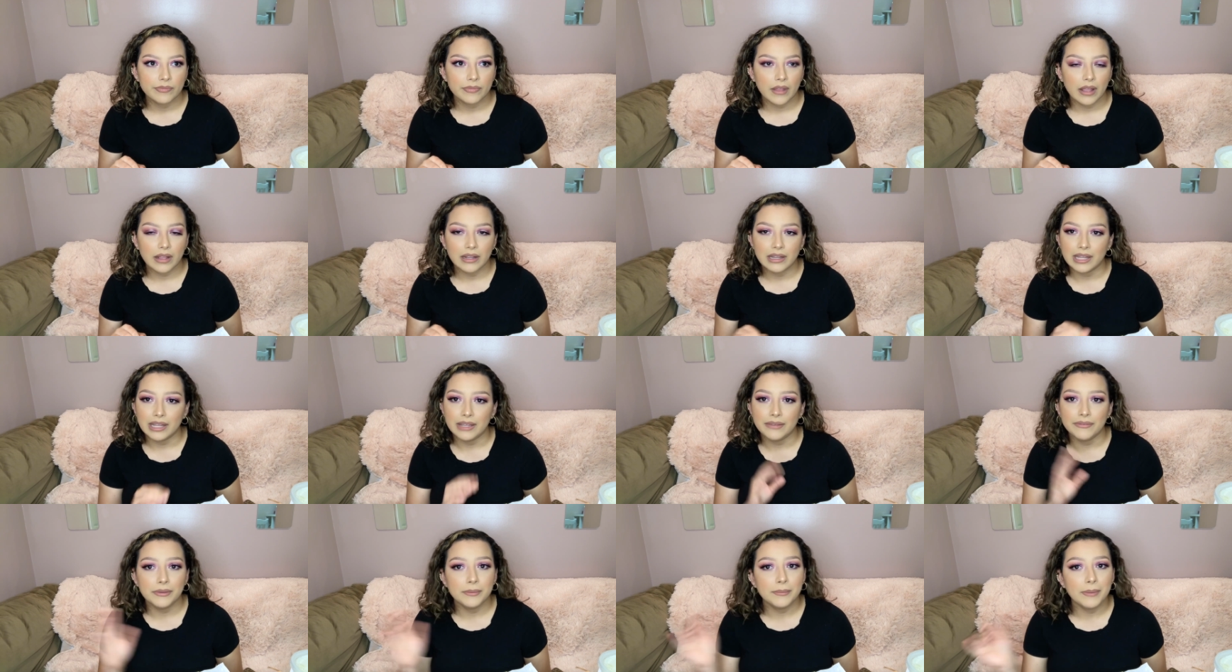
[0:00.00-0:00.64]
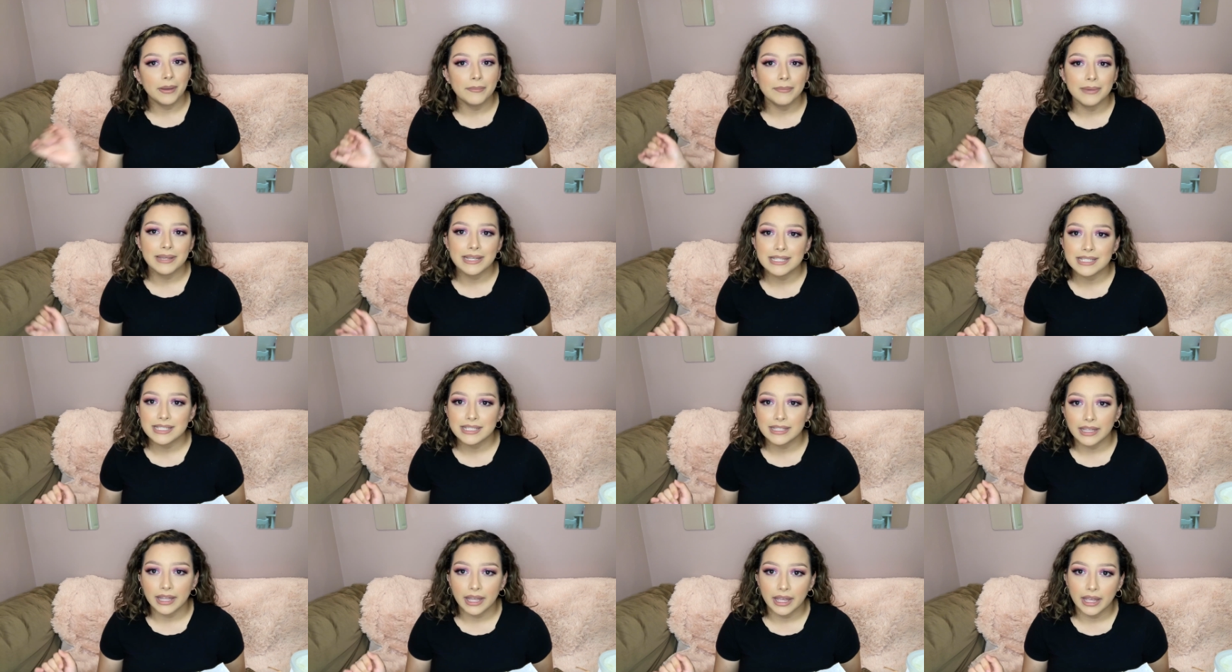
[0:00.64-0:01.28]
living my
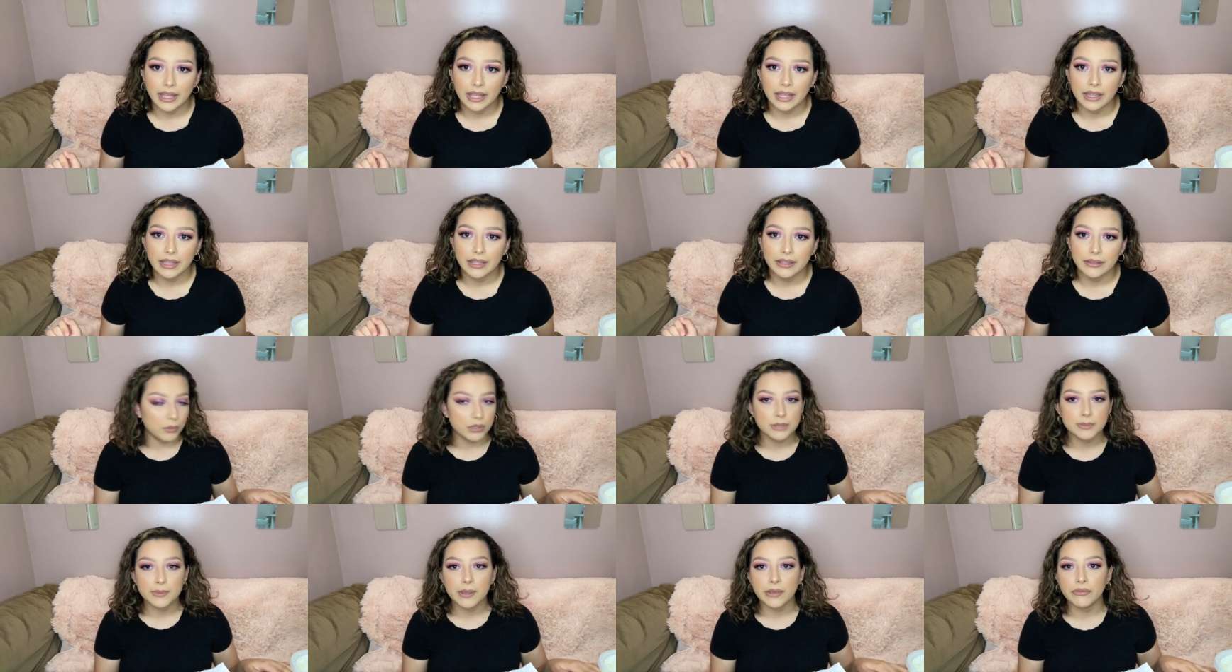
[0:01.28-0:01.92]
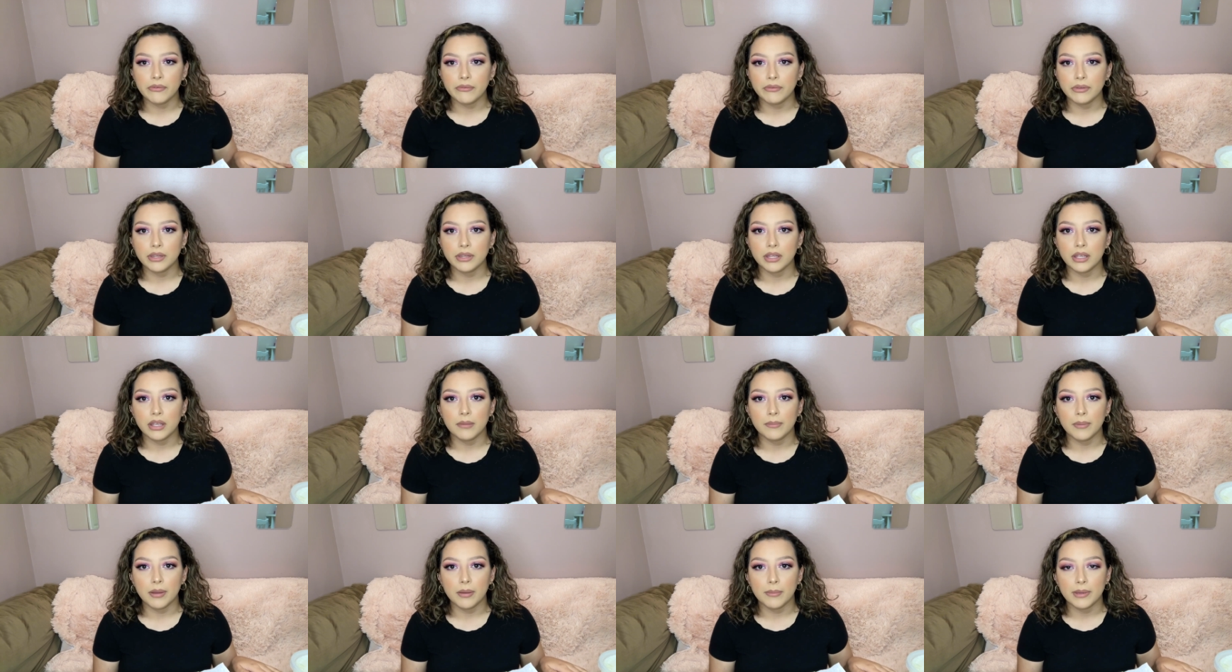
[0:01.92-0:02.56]
best life. What's my favorite
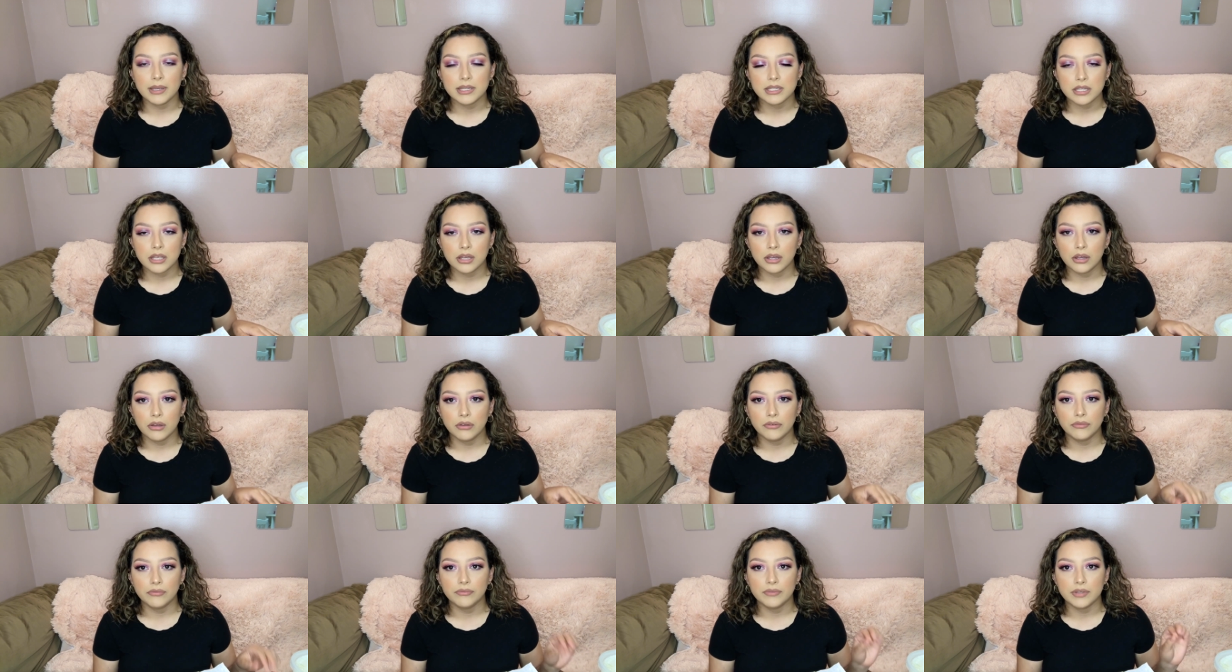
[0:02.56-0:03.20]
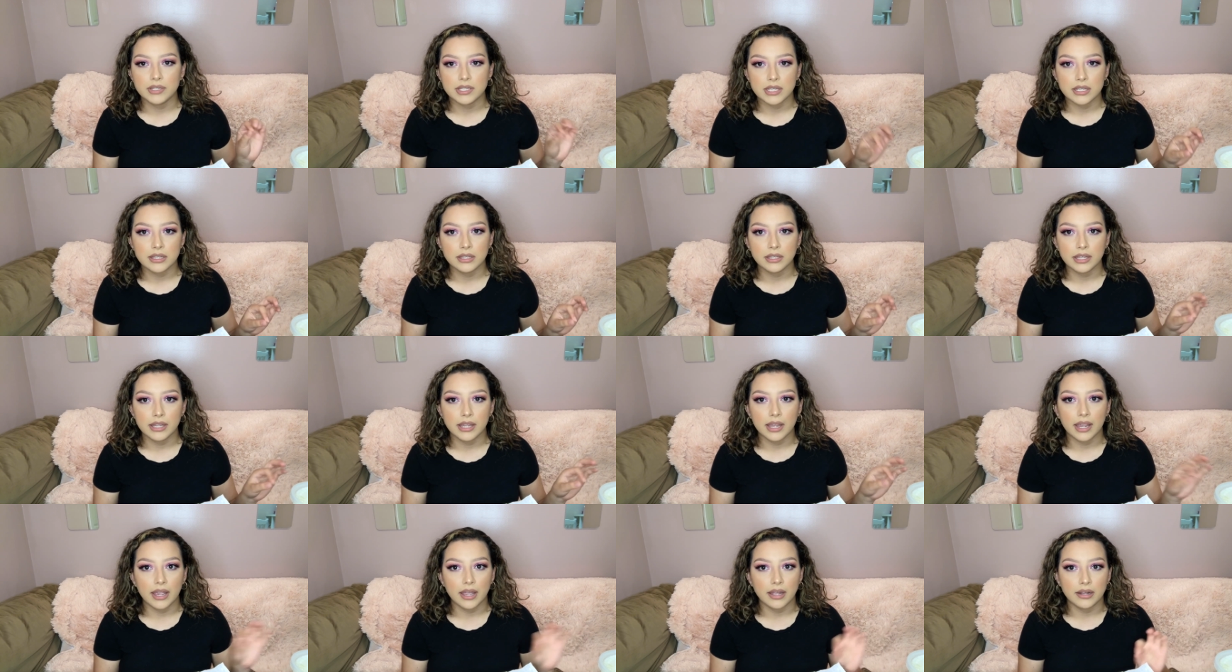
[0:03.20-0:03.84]
thing about myself
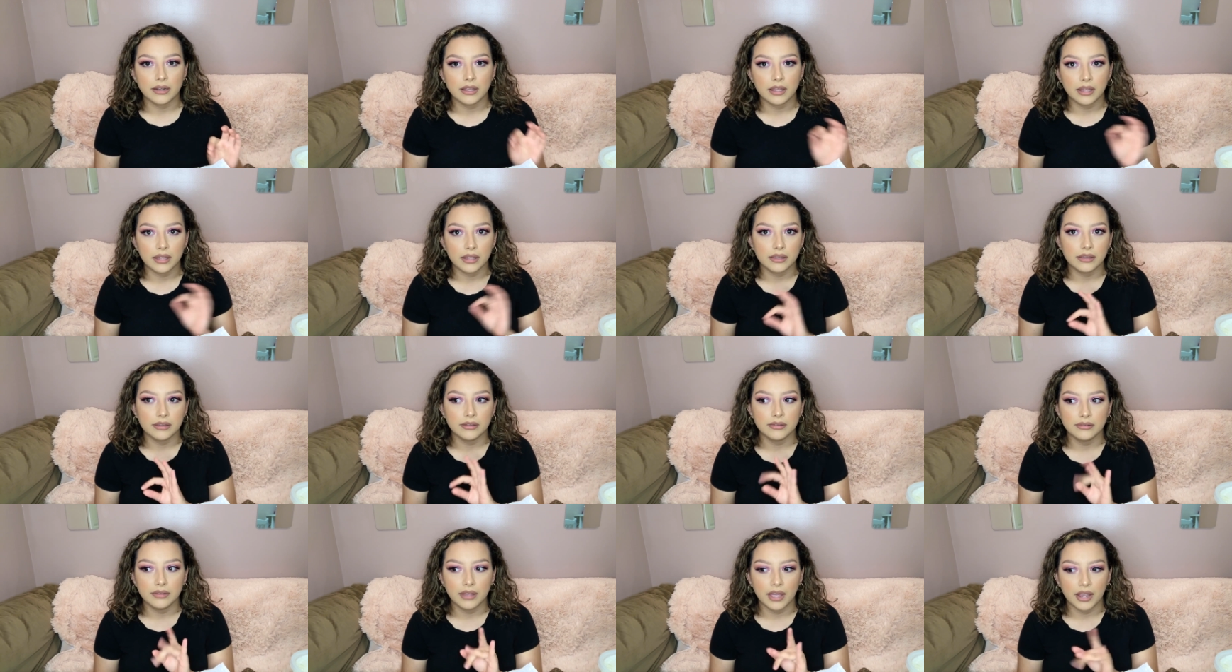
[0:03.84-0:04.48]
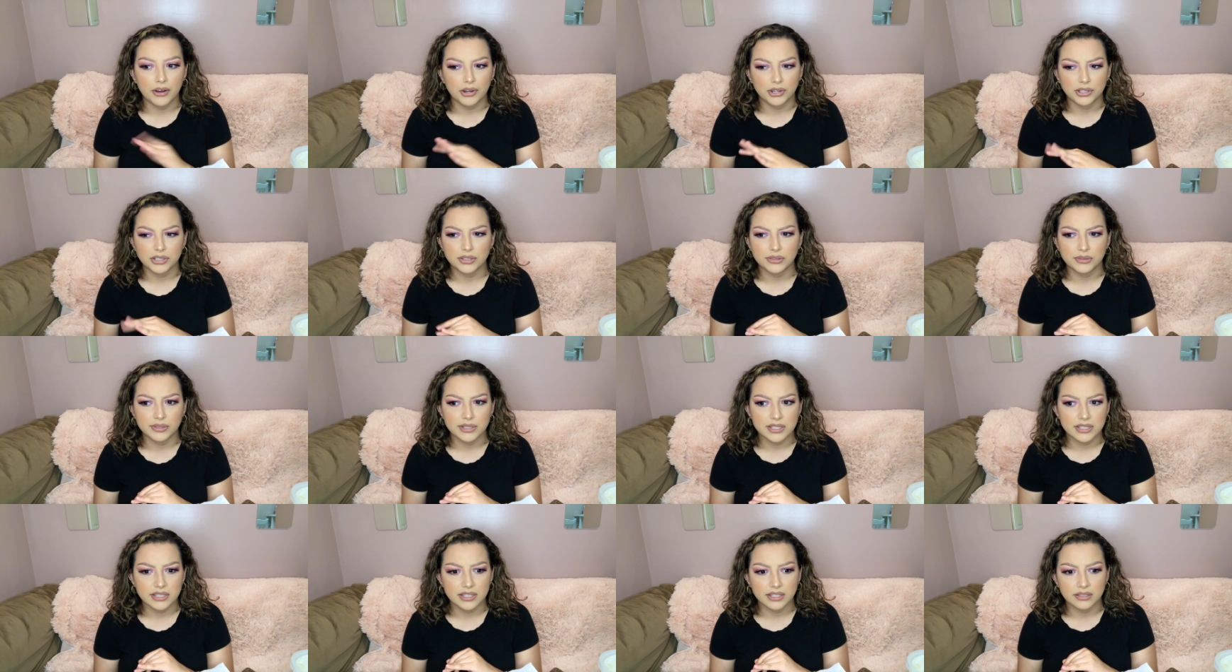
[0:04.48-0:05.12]
physically and
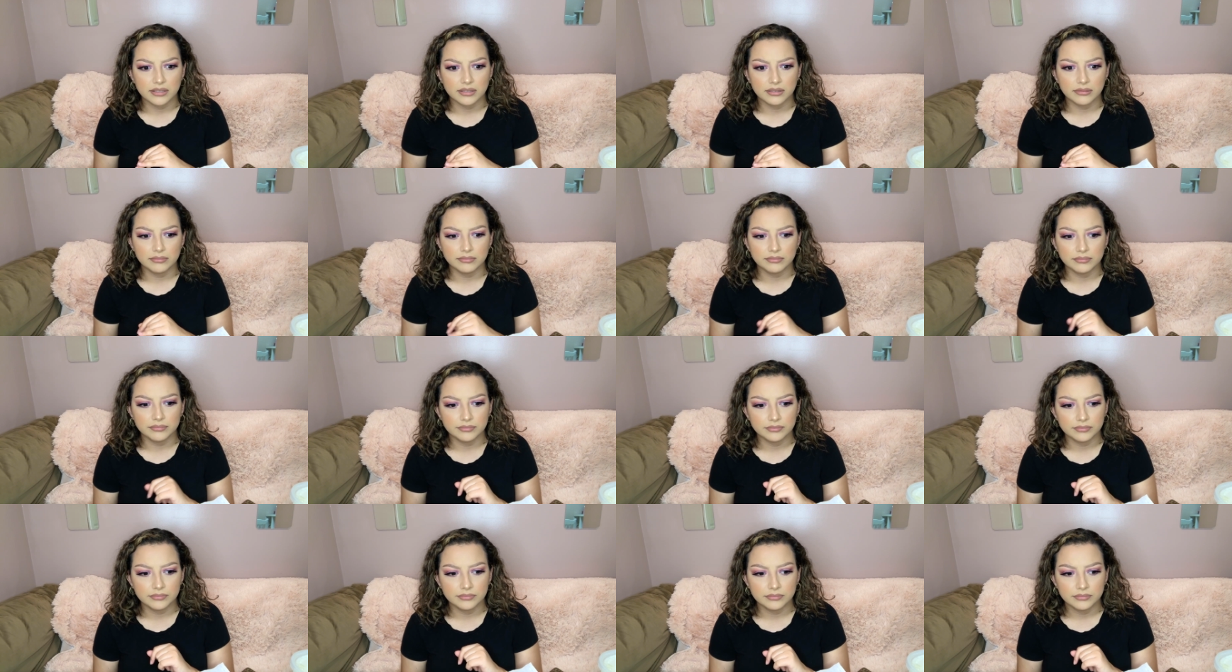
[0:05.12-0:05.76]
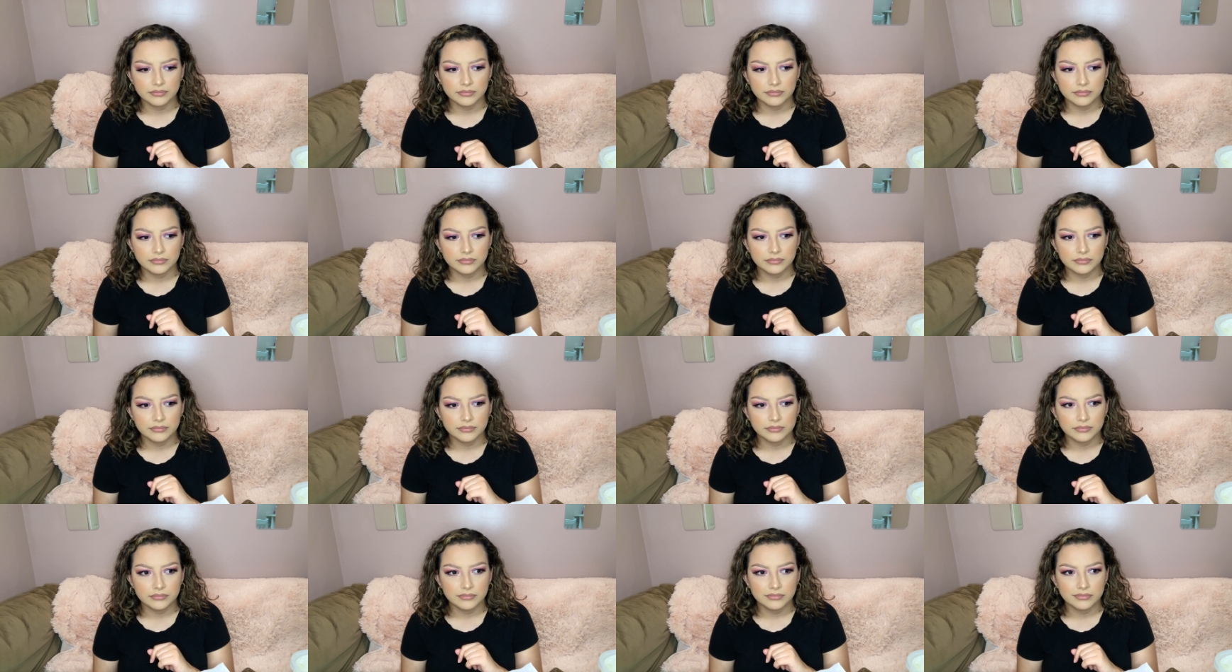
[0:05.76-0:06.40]
characteristic?
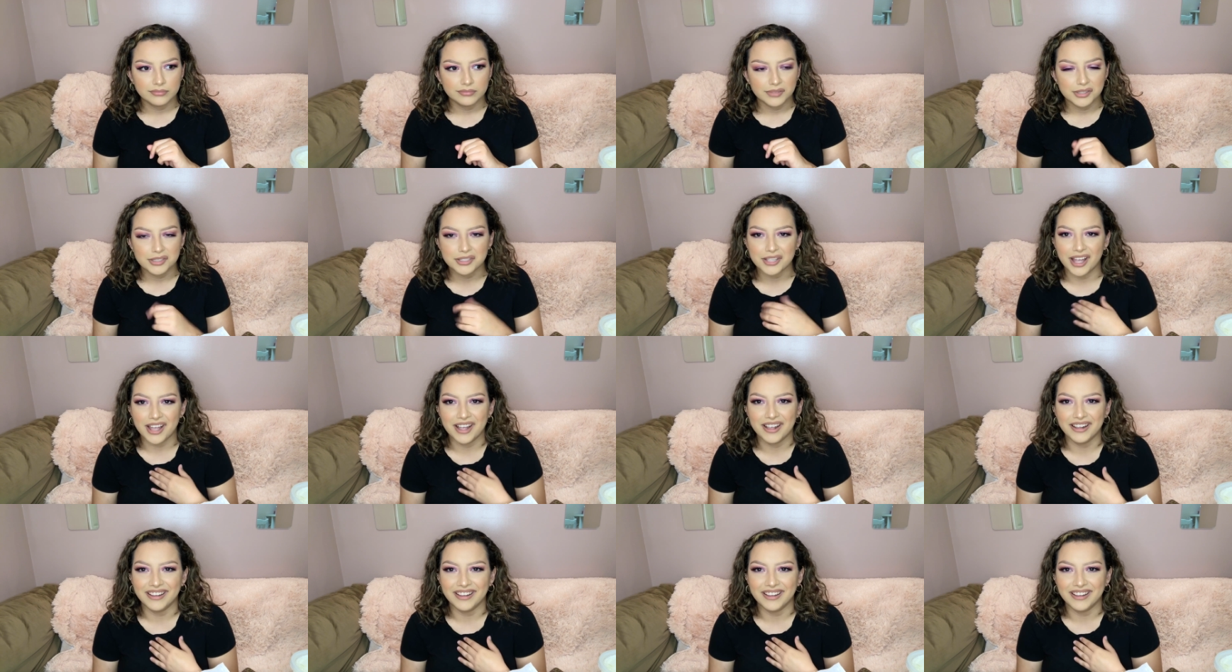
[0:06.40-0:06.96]
Is that